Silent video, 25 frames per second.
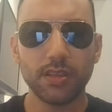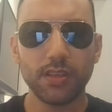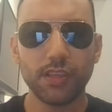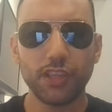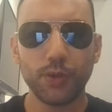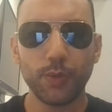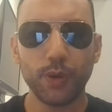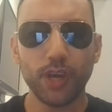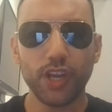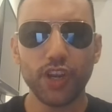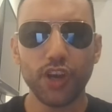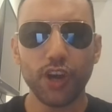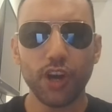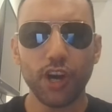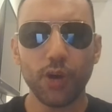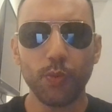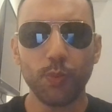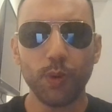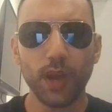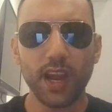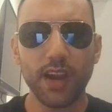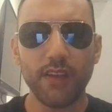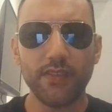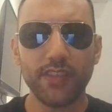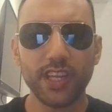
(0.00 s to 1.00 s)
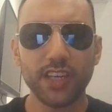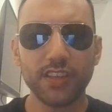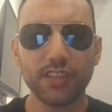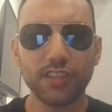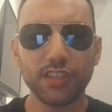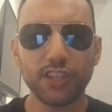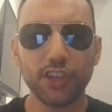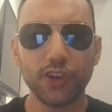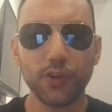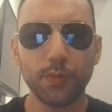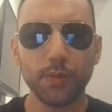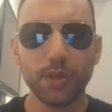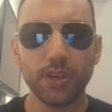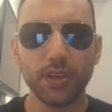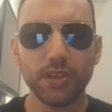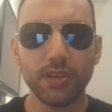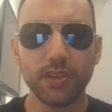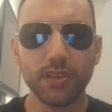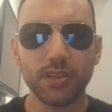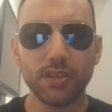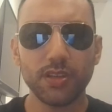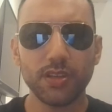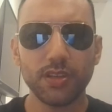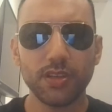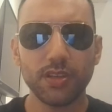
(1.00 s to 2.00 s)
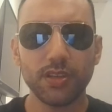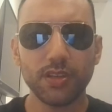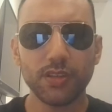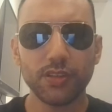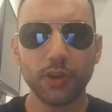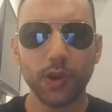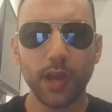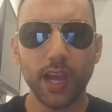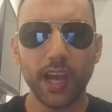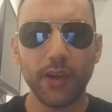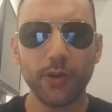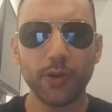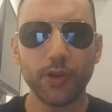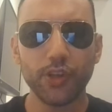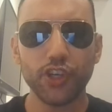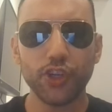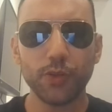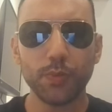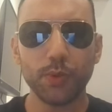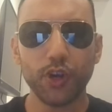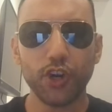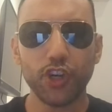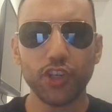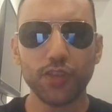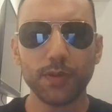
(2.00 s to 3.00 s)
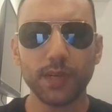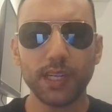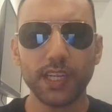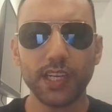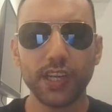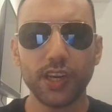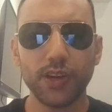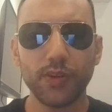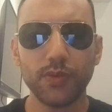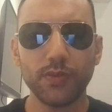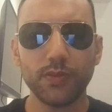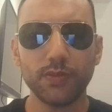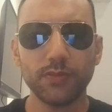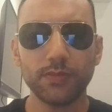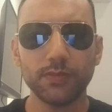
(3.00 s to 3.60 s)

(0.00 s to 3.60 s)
You were not aware of this loop, so how could you possibly know?